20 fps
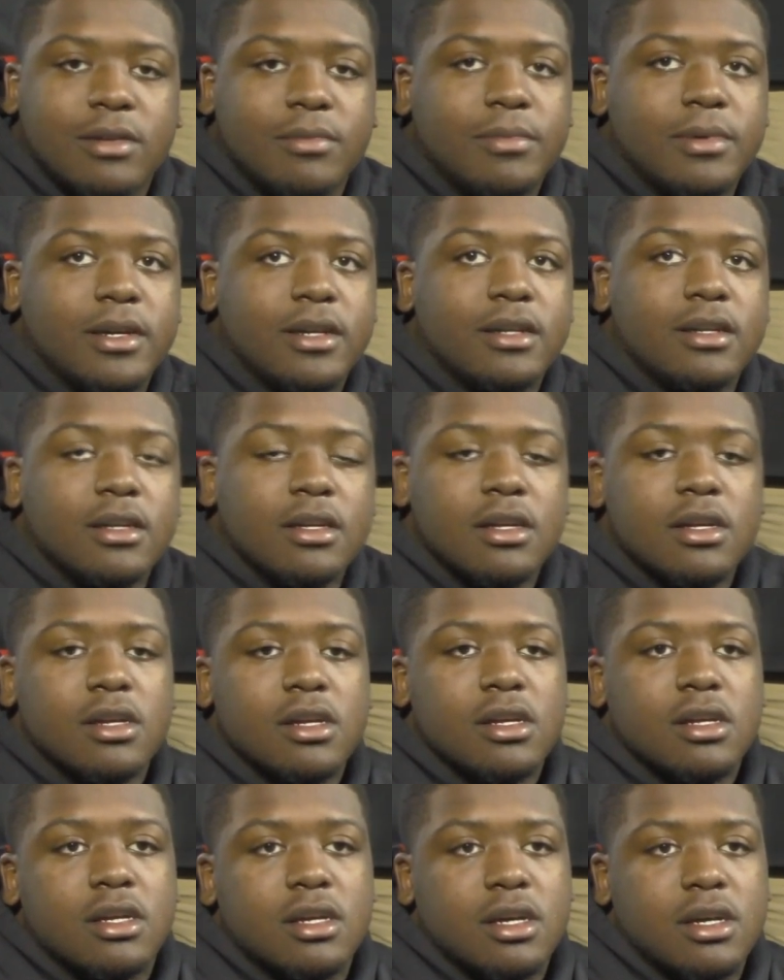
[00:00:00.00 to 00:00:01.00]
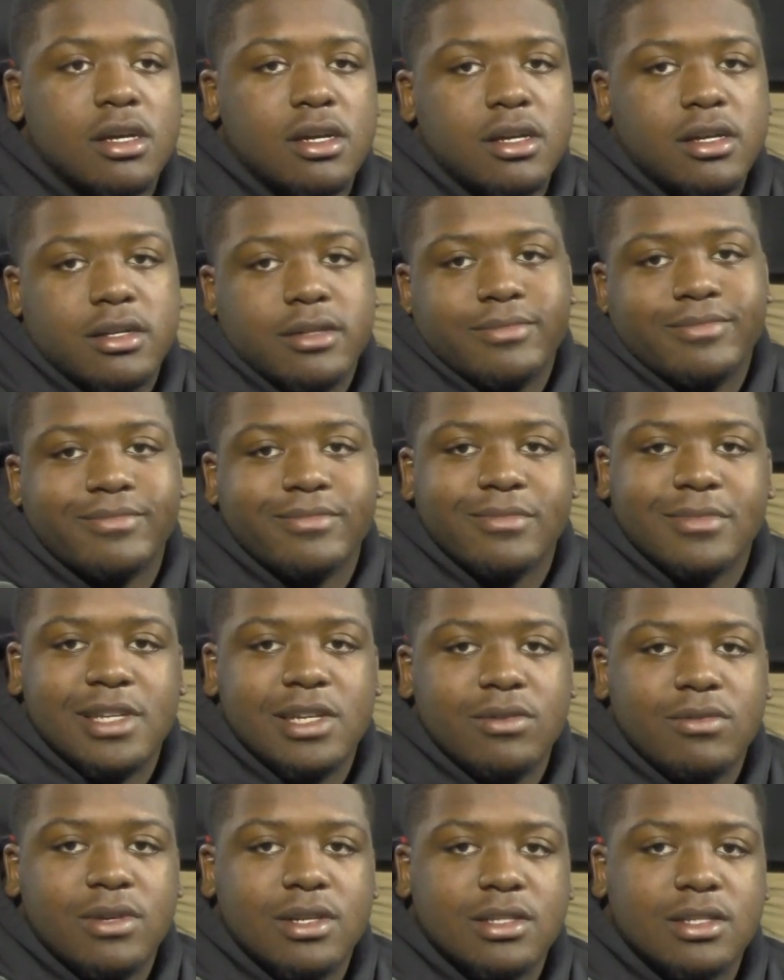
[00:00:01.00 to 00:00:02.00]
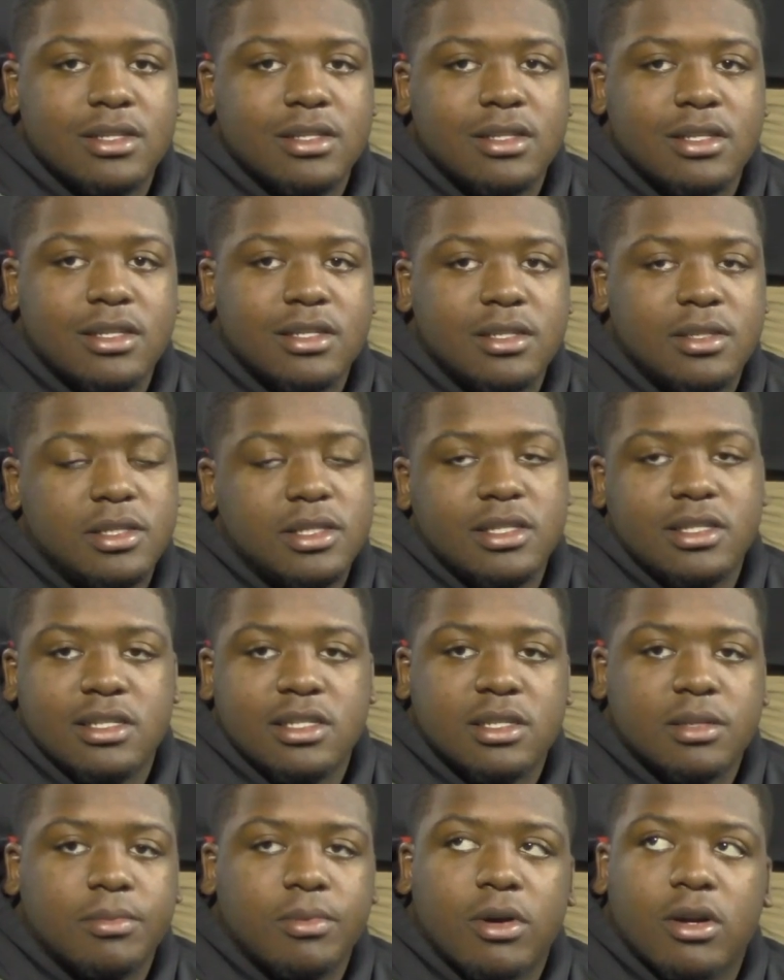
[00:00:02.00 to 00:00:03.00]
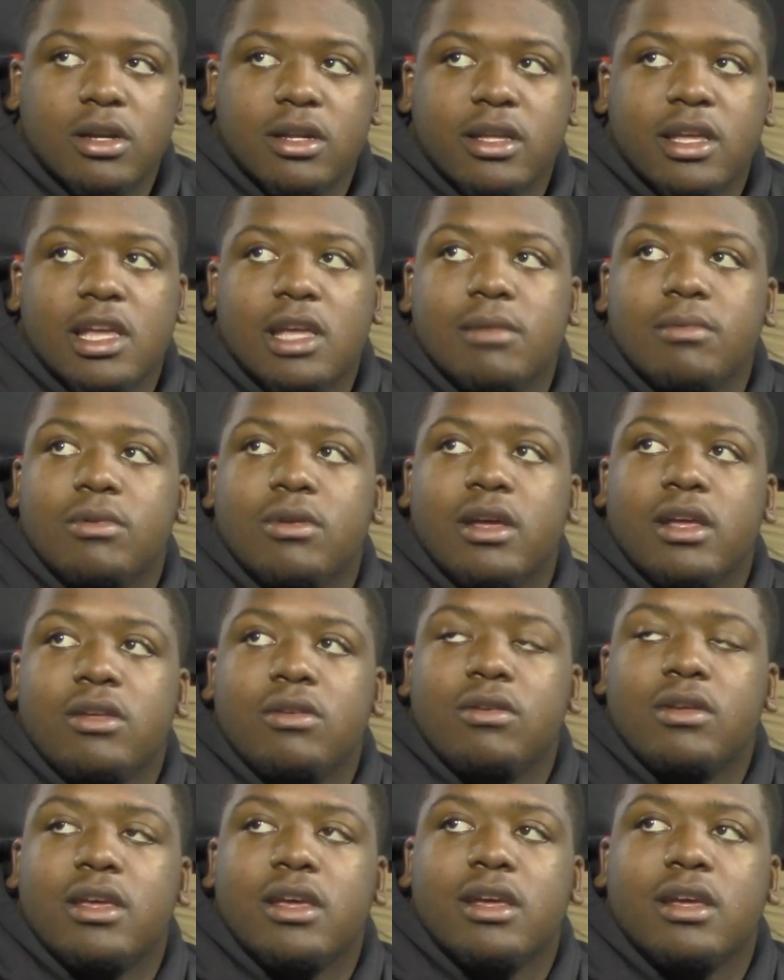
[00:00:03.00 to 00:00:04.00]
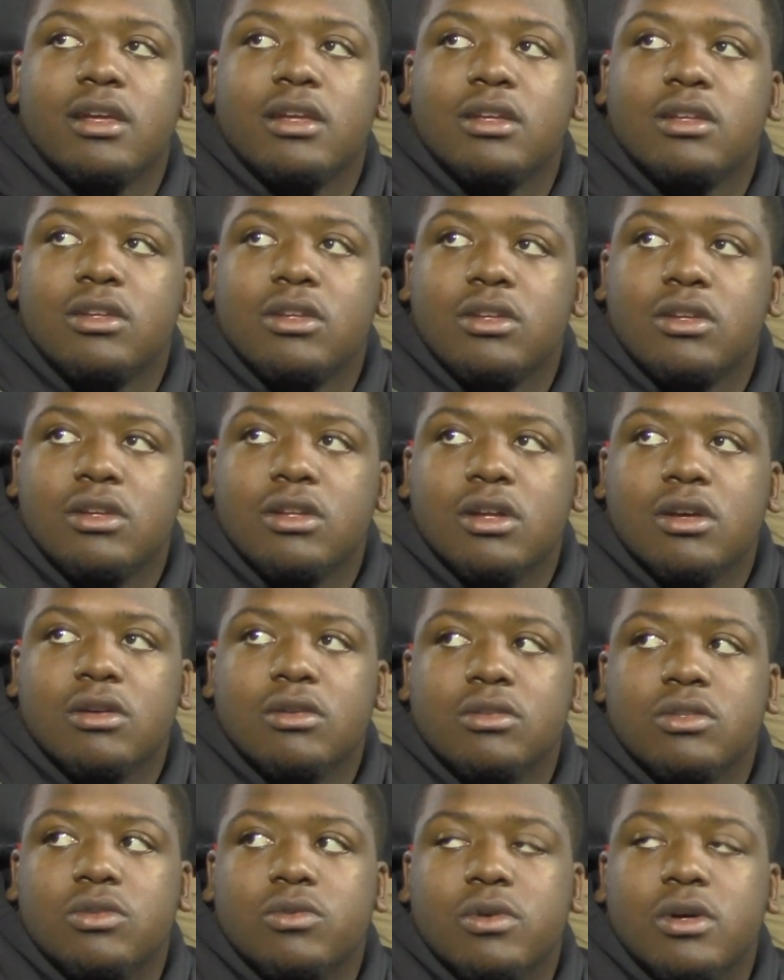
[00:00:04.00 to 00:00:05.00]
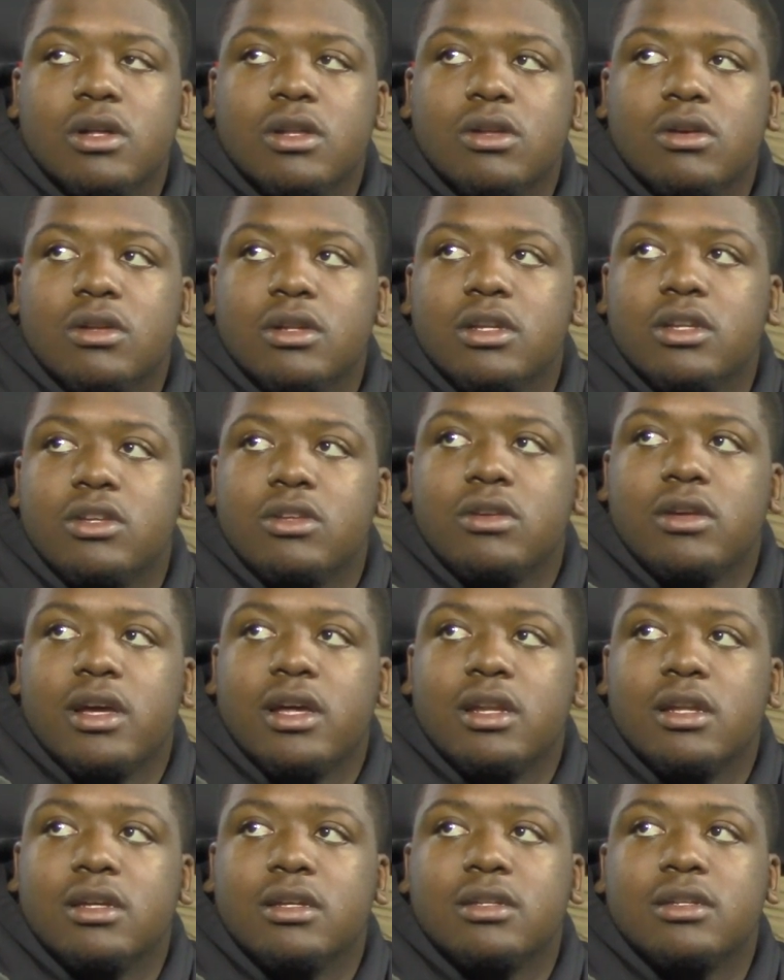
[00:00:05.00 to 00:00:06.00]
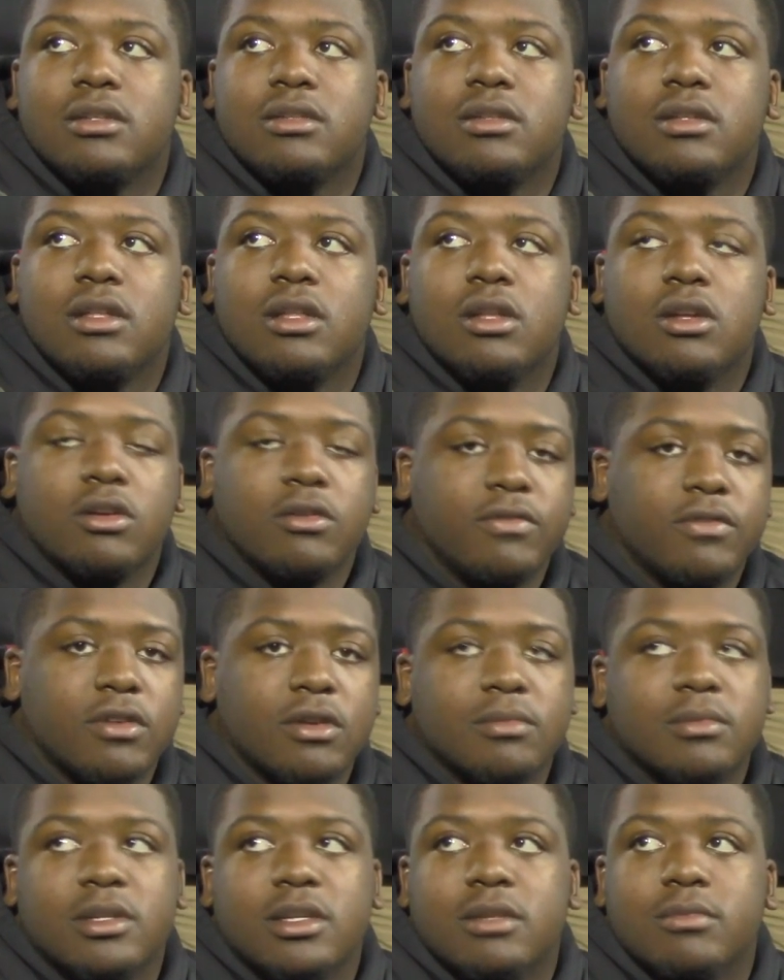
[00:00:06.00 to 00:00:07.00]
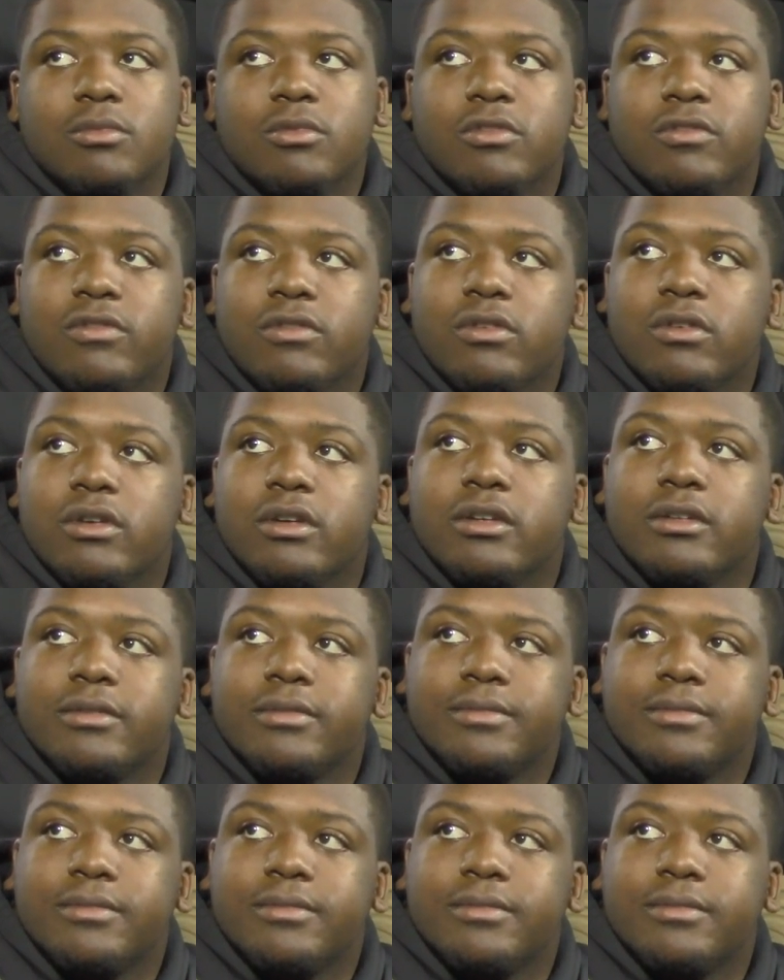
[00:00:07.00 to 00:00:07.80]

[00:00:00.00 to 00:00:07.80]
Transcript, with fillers: But uh, it wasn't. It's, it's, just a part of the game. You you can't you know dwell on it. You gotta learn from it and move forward.